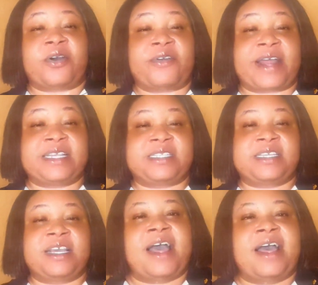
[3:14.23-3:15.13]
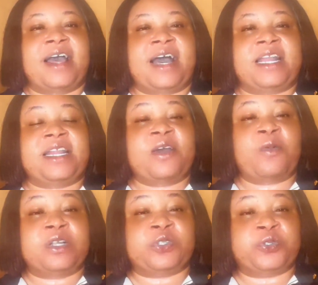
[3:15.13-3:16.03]
All right,
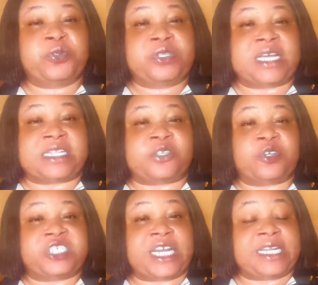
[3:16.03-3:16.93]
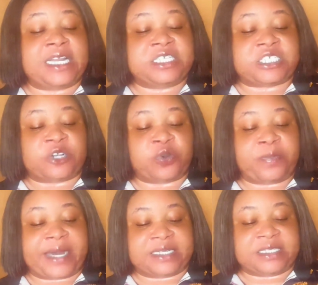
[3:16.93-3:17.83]
another one to know that your channel is shadow
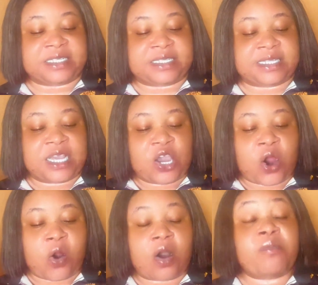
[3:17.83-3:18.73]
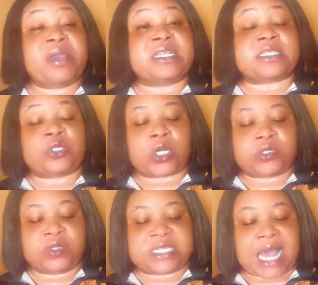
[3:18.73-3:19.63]
banned is comment
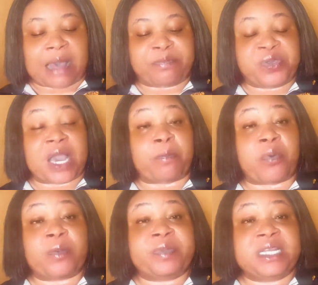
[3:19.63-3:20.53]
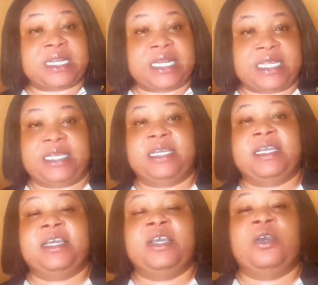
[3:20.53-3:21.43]
doesn't appear publicly.
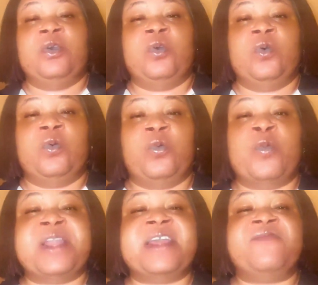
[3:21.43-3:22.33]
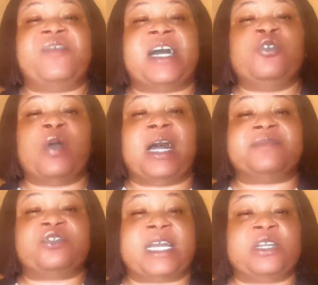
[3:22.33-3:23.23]
Whenever you
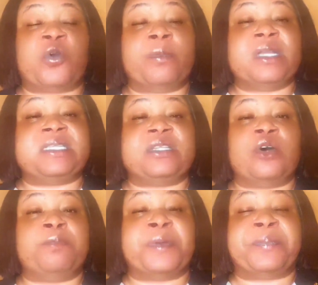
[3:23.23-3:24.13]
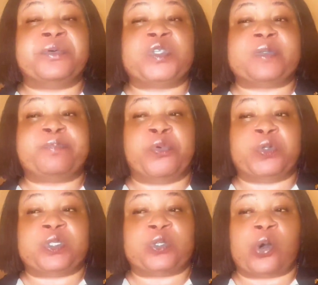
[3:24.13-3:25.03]
have tried commenting on people's
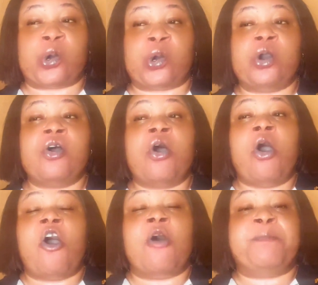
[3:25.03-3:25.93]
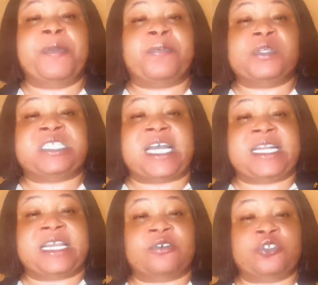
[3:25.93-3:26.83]
posts or on people's
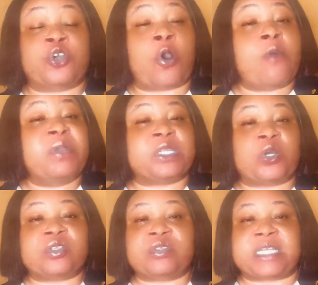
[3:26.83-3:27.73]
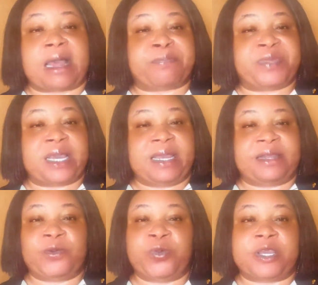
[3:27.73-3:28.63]
channel, your comment doesn't appear
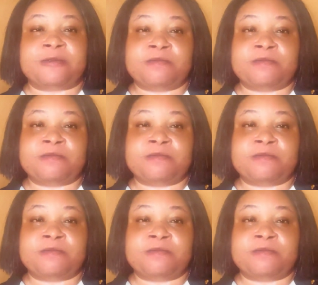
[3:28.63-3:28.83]
anywhere.